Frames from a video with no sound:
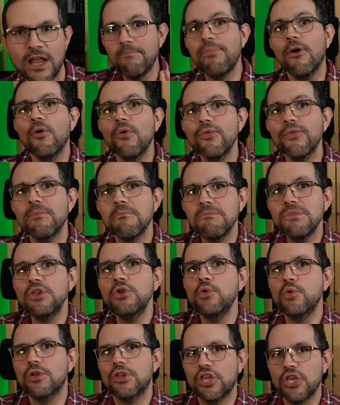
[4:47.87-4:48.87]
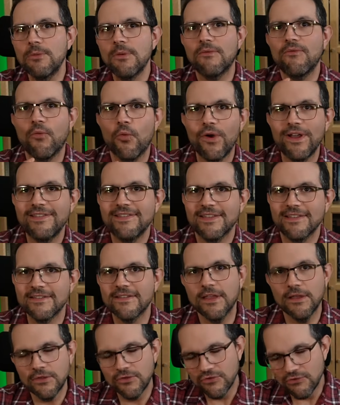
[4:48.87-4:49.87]
Both mute human
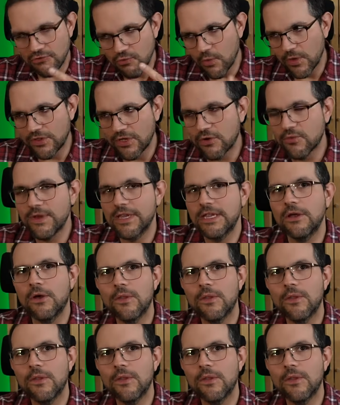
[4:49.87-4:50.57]
voices to a degree,